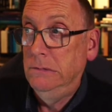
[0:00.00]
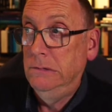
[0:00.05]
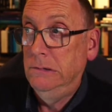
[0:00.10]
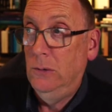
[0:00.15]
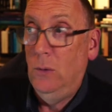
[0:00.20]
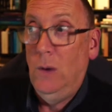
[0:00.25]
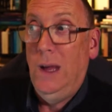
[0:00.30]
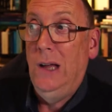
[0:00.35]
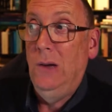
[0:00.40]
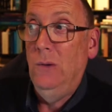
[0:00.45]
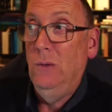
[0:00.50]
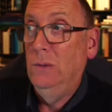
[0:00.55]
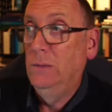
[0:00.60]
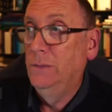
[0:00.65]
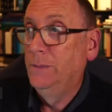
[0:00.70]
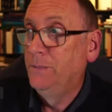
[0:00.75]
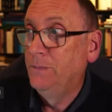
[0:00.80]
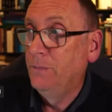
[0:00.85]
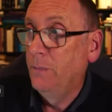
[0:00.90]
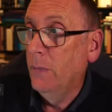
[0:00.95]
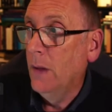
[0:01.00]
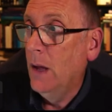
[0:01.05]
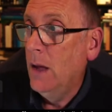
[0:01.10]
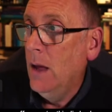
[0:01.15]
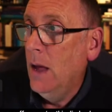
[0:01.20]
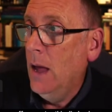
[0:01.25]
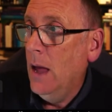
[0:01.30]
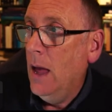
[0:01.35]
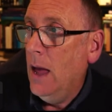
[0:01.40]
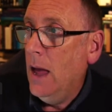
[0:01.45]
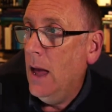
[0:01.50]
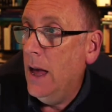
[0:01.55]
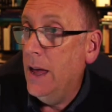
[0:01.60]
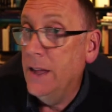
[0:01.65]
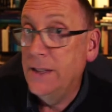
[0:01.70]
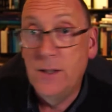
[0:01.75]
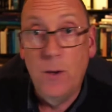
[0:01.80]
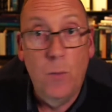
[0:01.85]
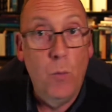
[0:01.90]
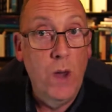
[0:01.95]
Wow.
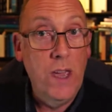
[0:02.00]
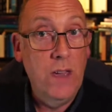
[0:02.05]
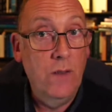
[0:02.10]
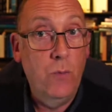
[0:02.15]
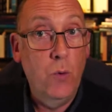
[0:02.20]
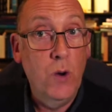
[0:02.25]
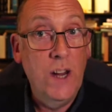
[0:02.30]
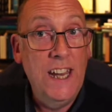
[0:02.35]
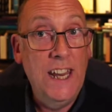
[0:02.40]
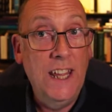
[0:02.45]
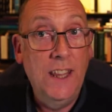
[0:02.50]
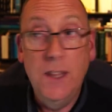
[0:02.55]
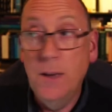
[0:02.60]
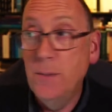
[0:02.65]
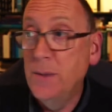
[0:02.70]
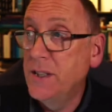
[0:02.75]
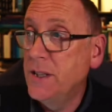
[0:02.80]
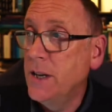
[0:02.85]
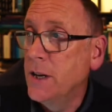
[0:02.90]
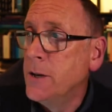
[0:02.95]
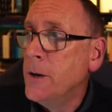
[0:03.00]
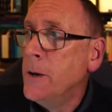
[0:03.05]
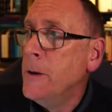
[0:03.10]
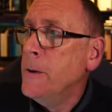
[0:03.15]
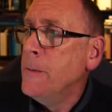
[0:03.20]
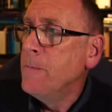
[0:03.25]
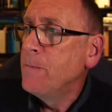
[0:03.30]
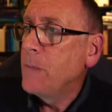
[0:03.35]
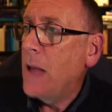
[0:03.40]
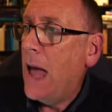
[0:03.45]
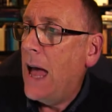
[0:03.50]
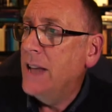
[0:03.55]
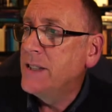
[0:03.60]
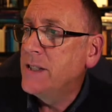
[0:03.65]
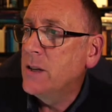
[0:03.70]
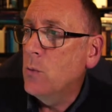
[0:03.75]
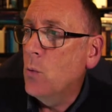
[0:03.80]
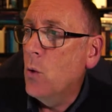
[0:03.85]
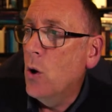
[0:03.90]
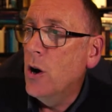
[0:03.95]
That's some way of weaning them, isn't it? As
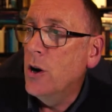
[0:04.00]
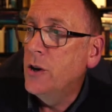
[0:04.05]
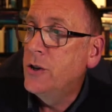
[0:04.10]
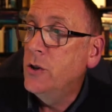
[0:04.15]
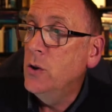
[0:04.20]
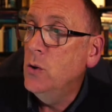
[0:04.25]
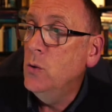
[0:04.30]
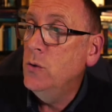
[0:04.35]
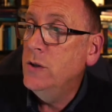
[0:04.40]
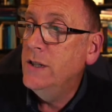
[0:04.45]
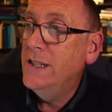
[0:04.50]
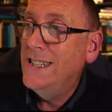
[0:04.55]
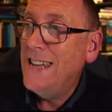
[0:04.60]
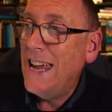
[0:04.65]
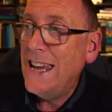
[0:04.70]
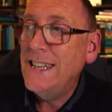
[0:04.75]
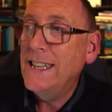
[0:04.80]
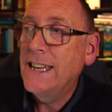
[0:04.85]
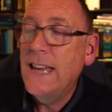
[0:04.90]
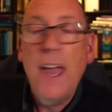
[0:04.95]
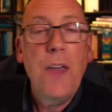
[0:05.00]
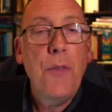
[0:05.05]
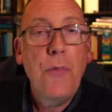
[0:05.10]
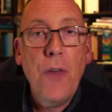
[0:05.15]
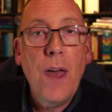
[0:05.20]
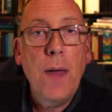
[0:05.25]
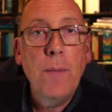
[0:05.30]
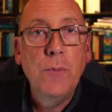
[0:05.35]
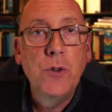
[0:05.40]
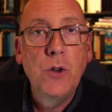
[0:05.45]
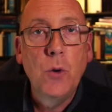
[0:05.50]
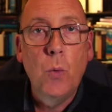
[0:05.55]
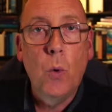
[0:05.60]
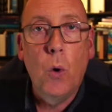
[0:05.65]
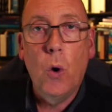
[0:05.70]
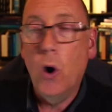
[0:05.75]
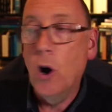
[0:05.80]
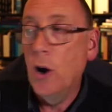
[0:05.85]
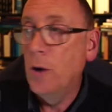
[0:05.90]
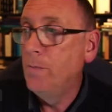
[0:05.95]
it were, to dedicate them to
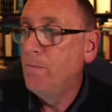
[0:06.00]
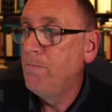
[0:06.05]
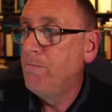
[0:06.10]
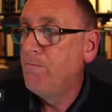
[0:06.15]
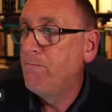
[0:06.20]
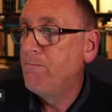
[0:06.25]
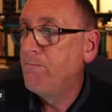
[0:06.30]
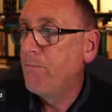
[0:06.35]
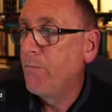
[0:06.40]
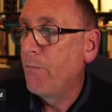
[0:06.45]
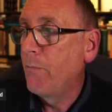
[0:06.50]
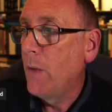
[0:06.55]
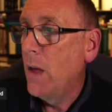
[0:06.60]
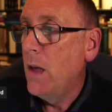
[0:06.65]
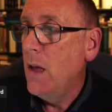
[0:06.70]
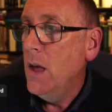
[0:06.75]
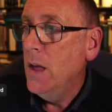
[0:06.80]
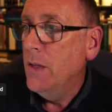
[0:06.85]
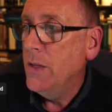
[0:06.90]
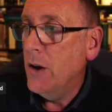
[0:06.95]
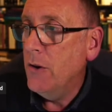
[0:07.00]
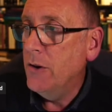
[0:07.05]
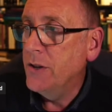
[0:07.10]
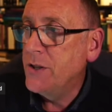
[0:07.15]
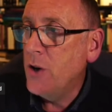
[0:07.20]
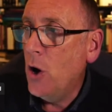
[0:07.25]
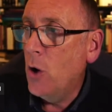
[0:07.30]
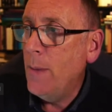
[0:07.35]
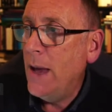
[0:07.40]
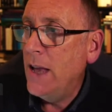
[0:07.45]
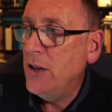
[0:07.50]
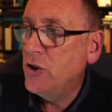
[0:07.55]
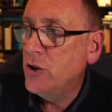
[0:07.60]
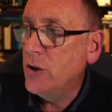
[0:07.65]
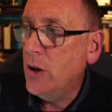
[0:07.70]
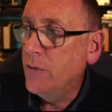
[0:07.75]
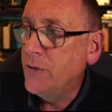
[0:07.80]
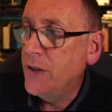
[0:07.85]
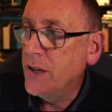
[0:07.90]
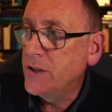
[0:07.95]
war. There is no mention
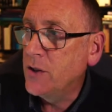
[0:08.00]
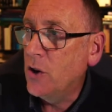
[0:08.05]
of this